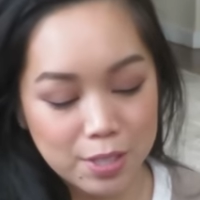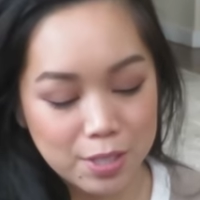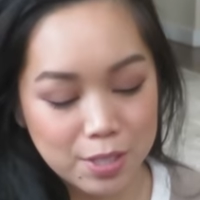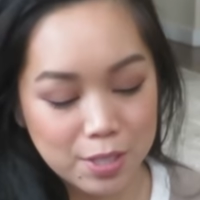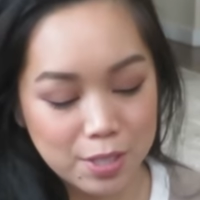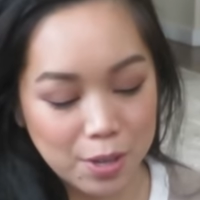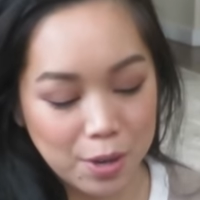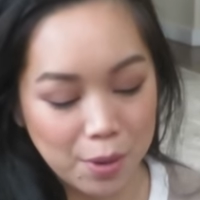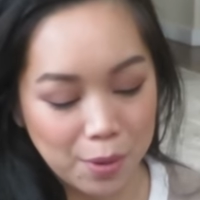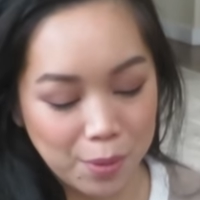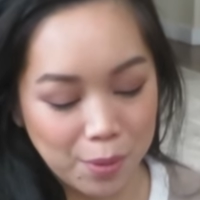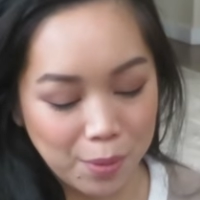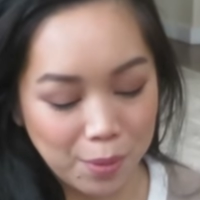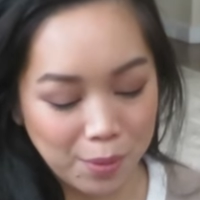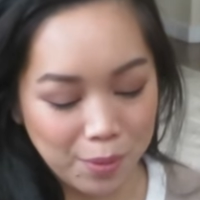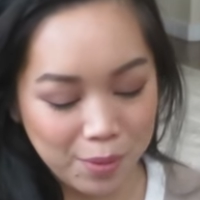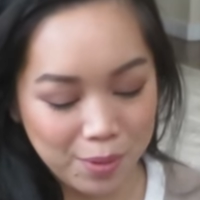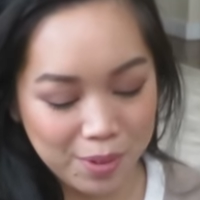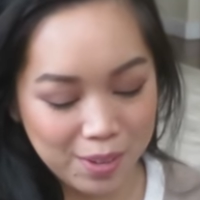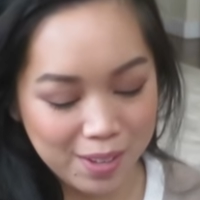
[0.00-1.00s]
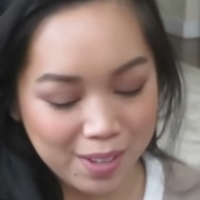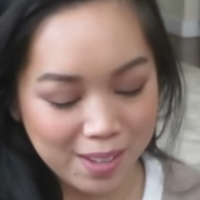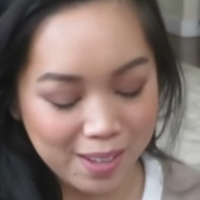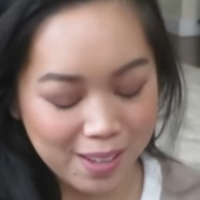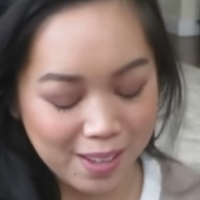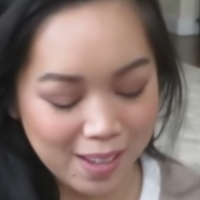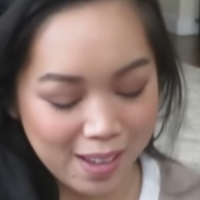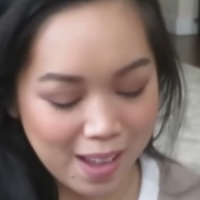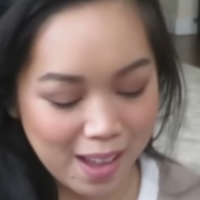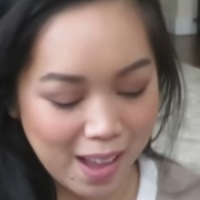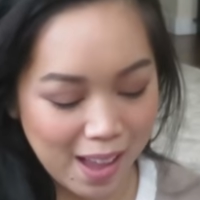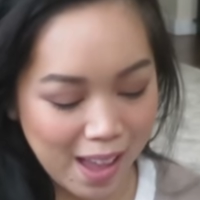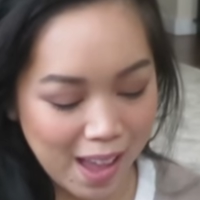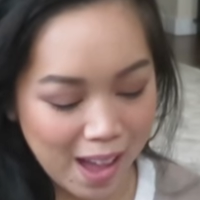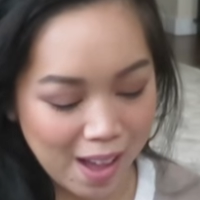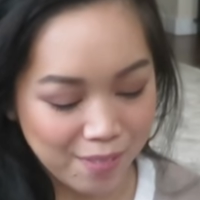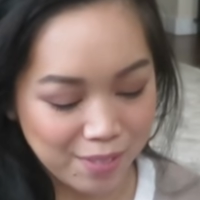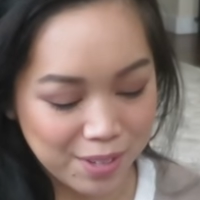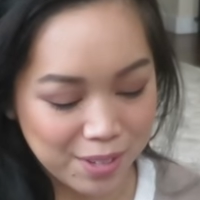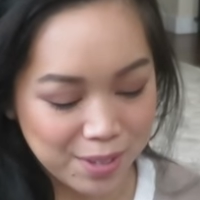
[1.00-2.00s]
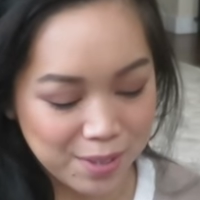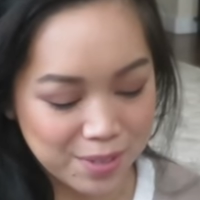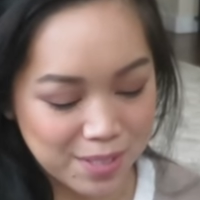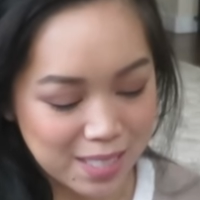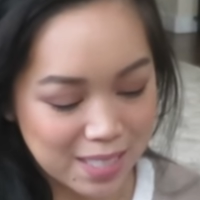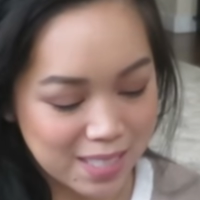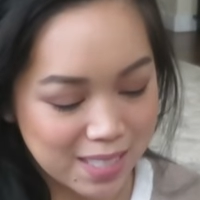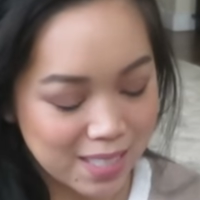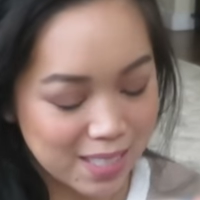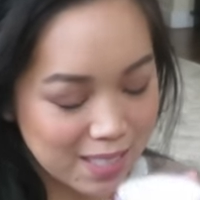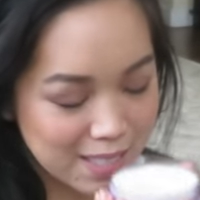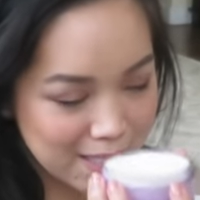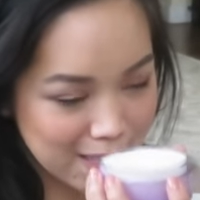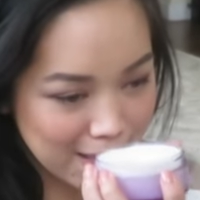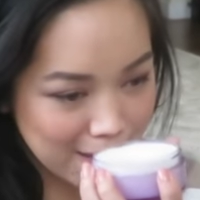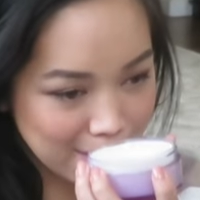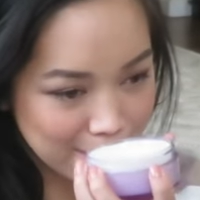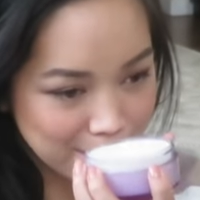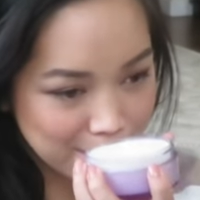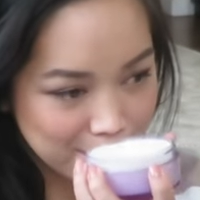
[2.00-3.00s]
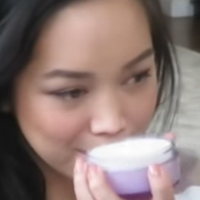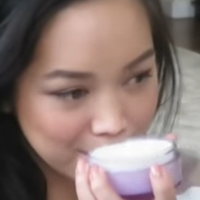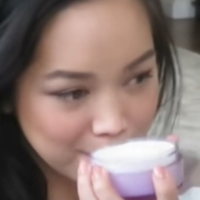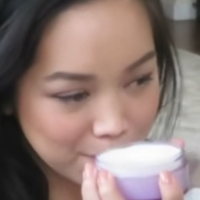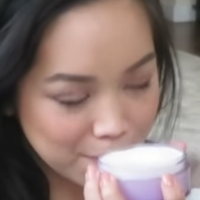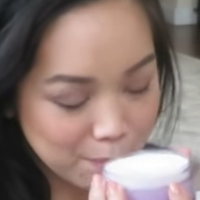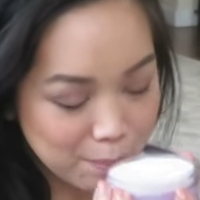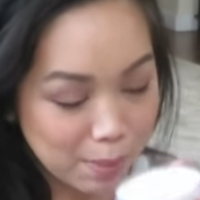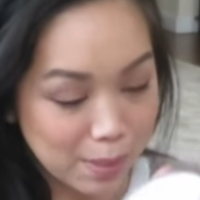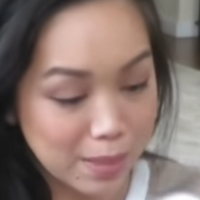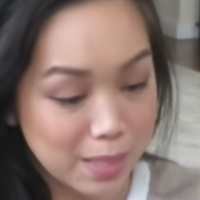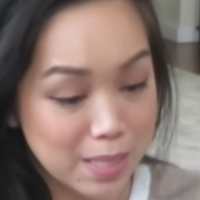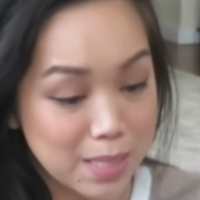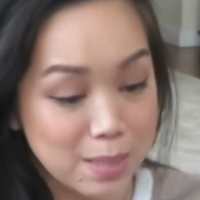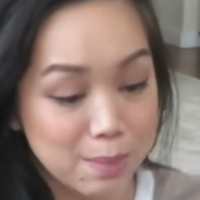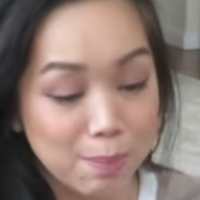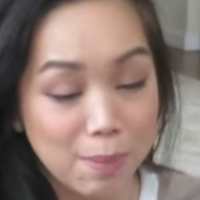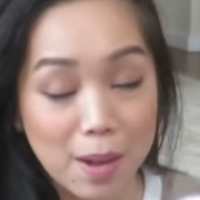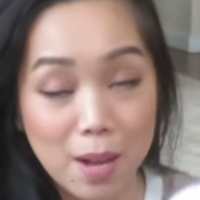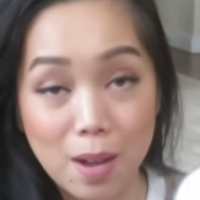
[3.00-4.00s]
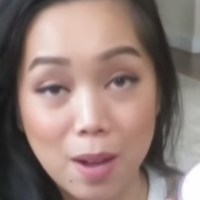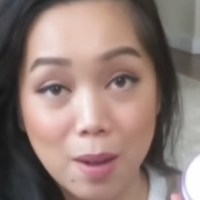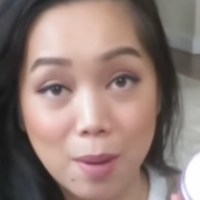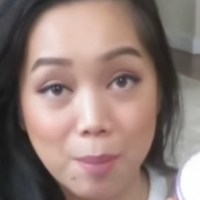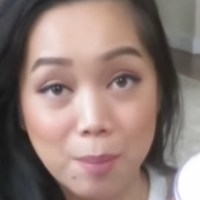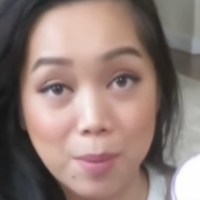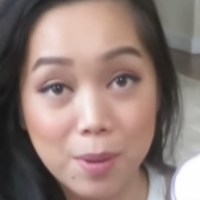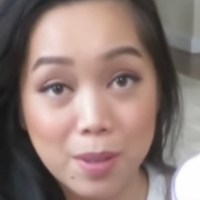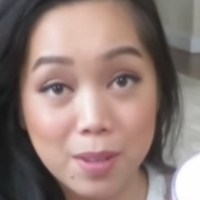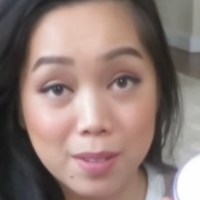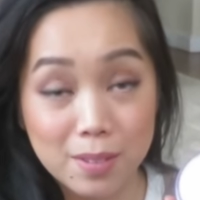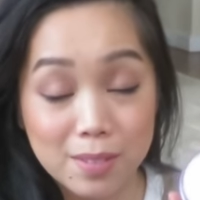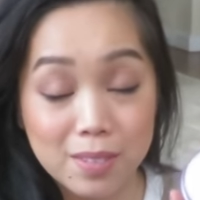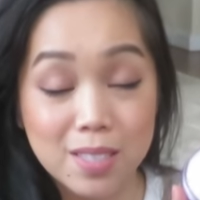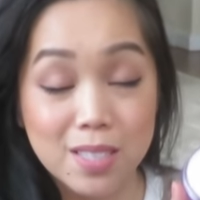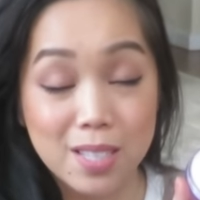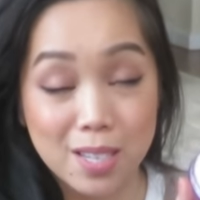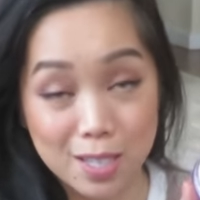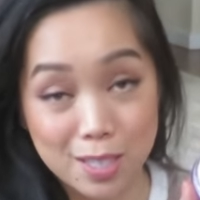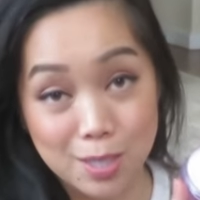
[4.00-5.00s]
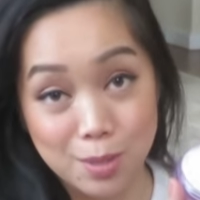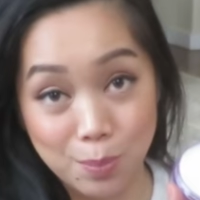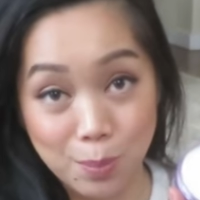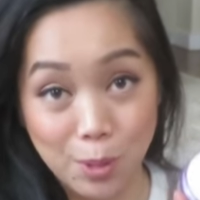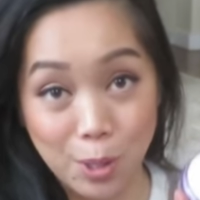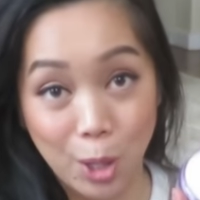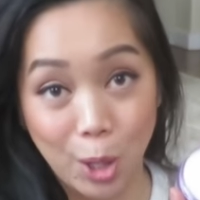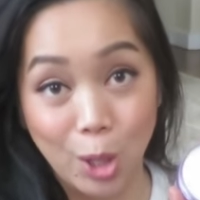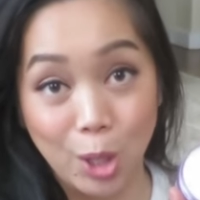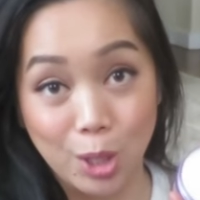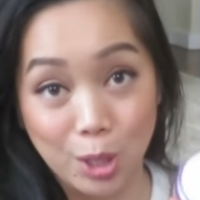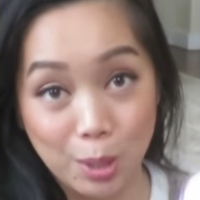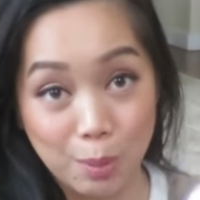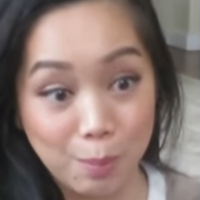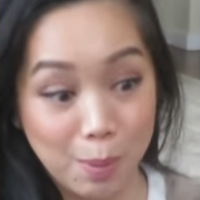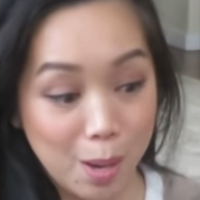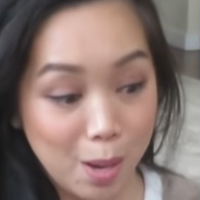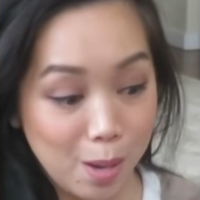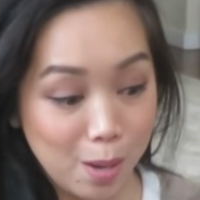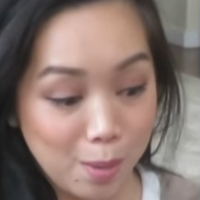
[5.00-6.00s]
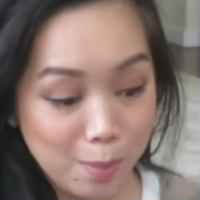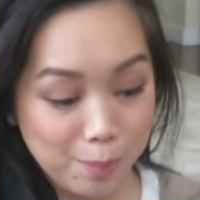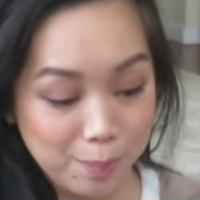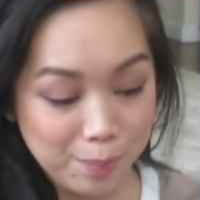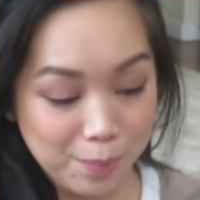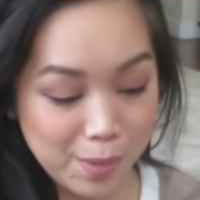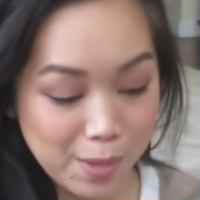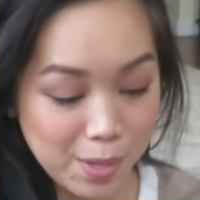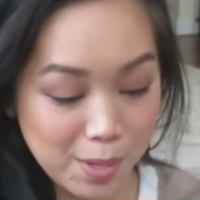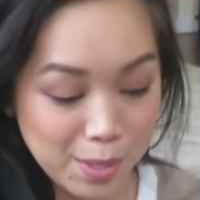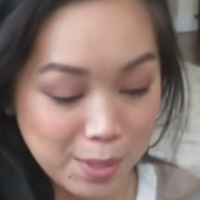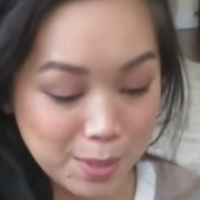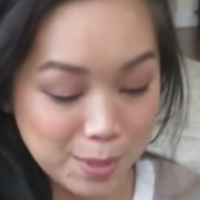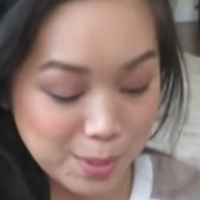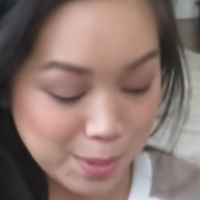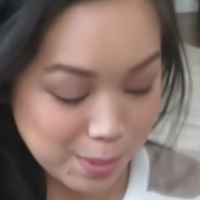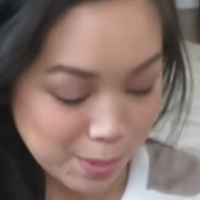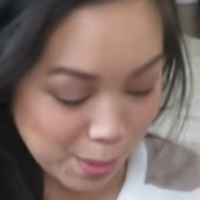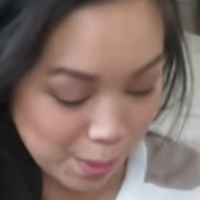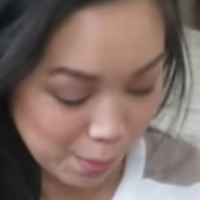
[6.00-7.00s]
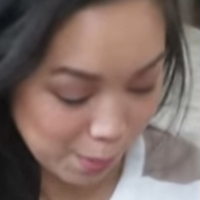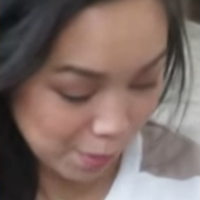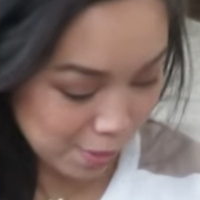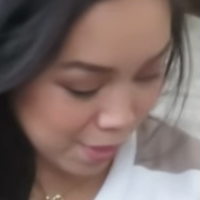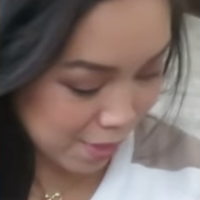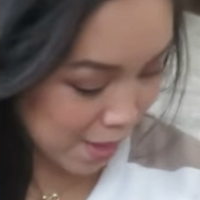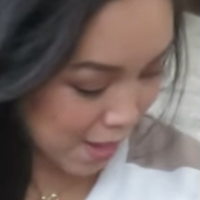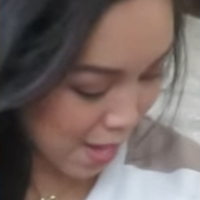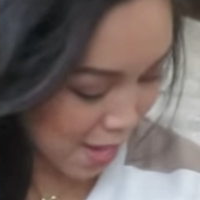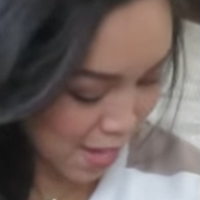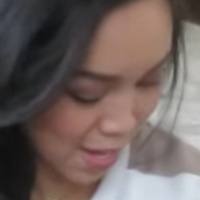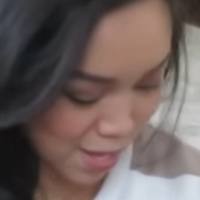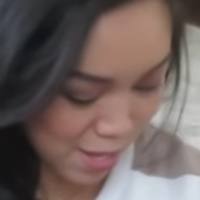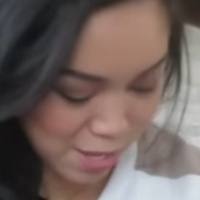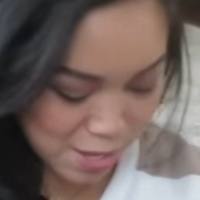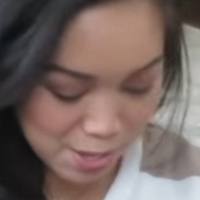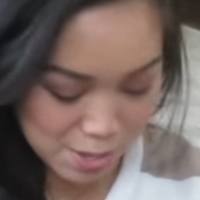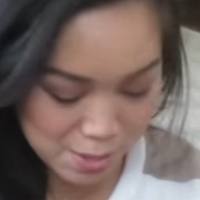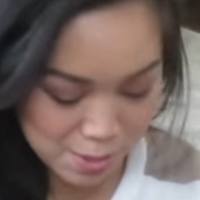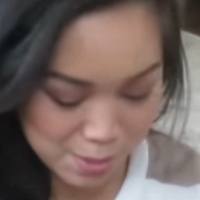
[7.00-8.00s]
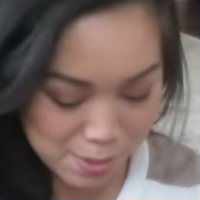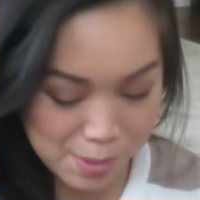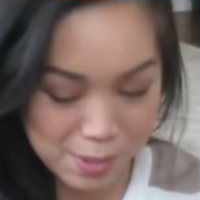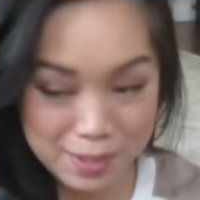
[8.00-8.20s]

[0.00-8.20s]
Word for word: So I haven't used it since then. But this balm does work, the balm. So thank you